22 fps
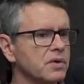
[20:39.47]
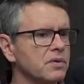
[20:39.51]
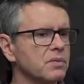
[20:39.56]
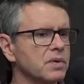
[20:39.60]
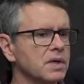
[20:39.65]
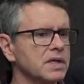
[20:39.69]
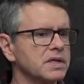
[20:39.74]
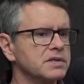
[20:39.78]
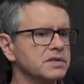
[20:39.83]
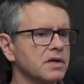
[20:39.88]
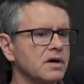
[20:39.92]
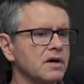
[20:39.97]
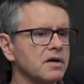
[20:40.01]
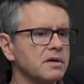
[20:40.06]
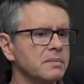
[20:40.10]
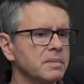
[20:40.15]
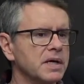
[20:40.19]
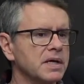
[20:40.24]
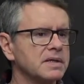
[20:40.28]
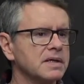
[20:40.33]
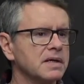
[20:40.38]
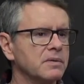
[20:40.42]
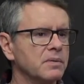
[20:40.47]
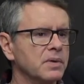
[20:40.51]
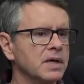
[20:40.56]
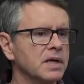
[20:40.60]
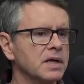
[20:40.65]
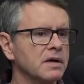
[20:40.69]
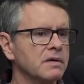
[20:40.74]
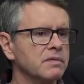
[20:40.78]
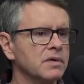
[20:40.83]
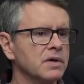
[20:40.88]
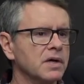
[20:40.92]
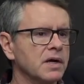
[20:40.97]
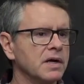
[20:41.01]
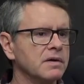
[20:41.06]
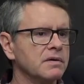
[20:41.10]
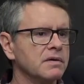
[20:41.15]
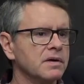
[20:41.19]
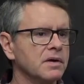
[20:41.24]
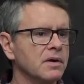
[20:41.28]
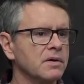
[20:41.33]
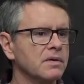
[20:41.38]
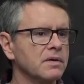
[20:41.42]
really talk about that win over
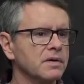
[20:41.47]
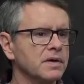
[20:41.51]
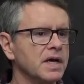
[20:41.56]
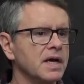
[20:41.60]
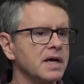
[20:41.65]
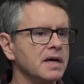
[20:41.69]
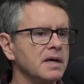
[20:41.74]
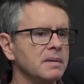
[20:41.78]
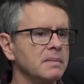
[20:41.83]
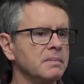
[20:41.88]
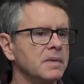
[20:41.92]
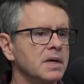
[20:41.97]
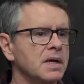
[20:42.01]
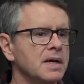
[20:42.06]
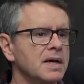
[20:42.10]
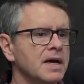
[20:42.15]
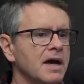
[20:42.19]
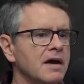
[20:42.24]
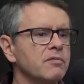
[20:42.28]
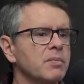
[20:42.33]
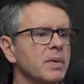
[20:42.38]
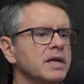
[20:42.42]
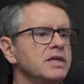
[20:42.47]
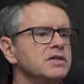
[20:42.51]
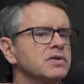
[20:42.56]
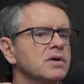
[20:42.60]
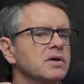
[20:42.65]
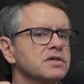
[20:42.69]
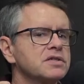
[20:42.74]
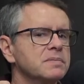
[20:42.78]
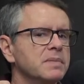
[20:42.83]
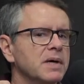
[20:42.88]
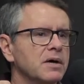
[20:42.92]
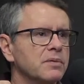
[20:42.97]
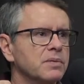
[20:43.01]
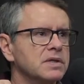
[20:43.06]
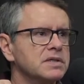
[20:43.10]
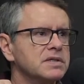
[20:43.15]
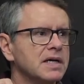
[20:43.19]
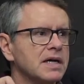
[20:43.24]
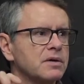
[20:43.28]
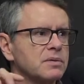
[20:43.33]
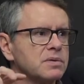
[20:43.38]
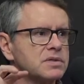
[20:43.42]
Notre Dame. Everybody talks about when
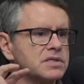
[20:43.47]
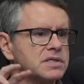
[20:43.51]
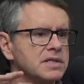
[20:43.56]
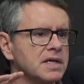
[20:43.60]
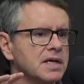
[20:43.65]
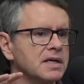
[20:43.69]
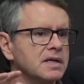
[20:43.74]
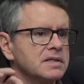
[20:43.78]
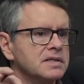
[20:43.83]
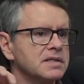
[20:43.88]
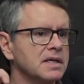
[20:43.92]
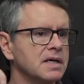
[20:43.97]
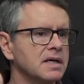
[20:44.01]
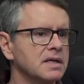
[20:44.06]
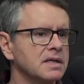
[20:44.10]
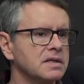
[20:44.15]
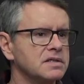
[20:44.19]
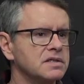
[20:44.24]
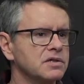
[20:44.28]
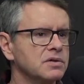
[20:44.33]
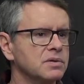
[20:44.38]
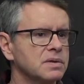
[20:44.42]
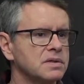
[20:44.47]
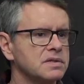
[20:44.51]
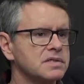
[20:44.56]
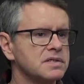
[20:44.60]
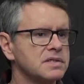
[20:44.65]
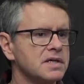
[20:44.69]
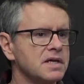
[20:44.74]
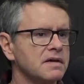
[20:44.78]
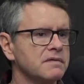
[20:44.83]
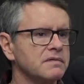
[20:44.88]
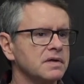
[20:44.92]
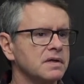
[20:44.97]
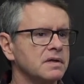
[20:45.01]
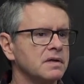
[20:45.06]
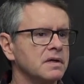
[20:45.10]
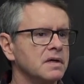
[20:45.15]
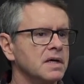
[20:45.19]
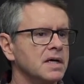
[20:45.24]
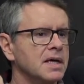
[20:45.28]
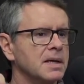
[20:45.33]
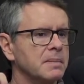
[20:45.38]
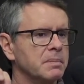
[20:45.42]
Tech was 10-10 and
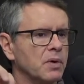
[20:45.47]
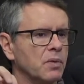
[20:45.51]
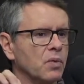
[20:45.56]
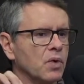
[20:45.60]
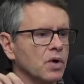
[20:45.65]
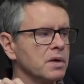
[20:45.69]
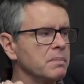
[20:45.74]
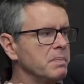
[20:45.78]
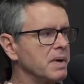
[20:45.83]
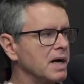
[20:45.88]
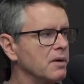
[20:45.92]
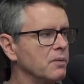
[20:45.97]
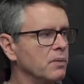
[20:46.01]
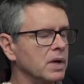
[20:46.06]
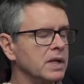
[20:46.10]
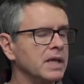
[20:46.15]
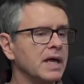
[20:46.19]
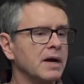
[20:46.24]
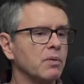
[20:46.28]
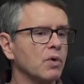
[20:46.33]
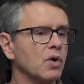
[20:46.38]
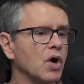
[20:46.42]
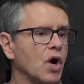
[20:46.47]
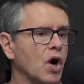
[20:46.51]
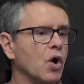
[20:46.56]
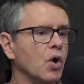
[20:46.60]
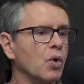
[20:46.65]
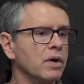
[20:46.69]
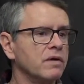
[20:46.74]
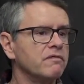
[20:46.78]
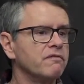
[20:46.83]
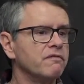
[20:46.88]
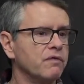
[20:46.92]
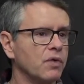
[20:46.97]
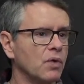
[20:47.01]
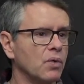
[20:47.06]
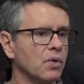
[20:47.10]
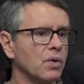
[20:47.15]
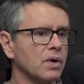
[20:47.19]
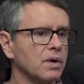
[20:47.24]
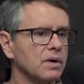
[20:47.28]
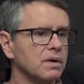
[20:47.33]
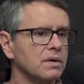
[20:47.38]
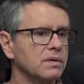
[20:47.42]
2-7. But what about when they were
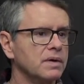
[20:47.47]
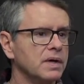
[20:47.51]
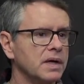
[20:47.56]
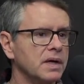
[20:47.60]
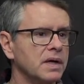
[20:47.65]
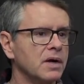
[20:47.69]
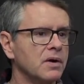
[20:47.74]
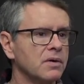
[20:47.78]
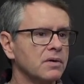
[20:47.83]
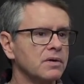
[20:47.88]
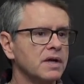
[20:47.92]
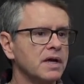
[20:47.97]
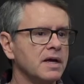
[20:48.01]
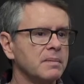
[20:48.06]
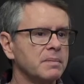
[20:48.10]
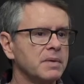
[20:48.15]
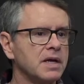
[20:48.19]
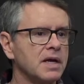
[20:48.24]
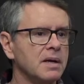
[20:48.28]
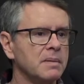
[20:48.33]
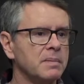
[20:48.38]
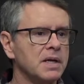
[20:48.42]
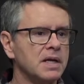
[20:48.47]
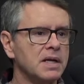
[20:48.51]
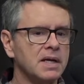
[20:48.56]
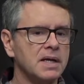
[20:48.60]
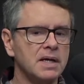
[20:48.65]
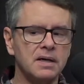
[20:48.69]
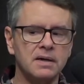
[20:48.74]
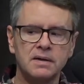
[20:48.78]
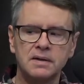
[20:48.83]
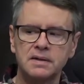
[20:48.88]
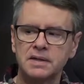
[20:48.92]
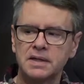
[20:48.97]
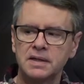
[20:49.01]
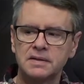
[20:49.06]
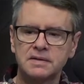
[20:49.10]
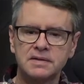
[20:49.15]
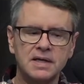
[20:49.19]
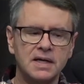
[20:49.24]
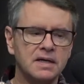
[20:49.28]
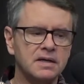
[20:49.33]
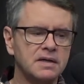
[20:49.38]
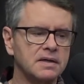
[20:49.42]
0-4? And Notre Dame came in here, and
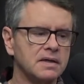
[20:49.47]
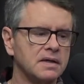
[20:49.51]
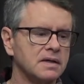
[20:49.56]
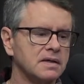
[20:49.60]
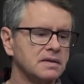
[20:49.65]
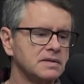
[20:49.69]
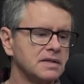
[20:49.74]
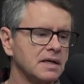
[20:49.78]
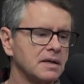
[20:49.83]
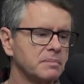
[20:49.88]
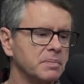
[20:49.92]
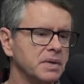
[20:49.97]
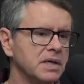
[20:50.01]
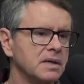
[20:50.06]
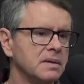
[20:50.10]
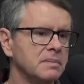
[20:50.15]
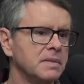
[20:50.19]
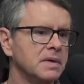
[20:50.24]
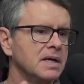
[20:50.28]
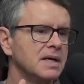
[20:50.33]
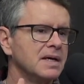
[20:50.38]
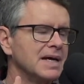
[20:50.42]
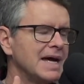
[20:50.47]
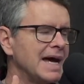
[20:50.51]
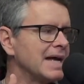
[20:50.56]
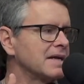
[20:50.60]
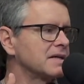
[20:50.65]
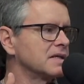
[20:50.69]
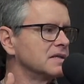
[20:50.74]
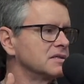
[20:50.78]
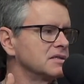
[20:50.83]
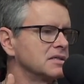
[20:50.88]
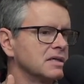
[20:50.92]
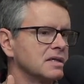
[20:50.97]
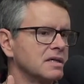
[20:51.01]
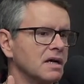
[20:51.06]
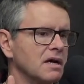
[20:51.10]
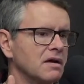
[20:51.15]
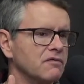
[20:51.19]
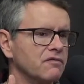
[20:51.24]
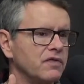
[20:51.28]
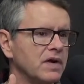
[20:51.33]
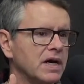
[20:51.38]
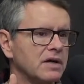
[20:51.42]
Tech beat them. Atkinson got
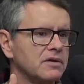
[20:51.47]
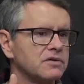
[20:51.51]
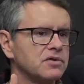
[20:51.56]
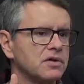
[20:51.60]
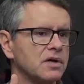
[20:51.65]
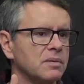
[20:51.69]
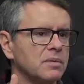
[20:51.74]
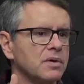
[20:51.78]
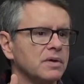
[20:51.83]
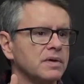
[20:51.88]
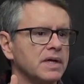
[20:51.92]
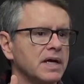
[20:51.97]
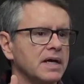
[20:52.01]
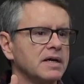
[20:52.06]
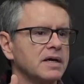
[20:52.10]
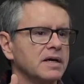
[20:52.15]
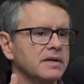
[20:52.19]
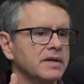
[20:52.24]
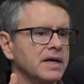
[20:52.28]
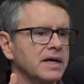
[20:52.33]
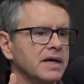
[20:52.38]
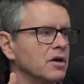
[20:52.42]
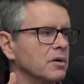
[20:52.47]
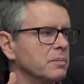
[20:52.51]
in foul trouble, and that helped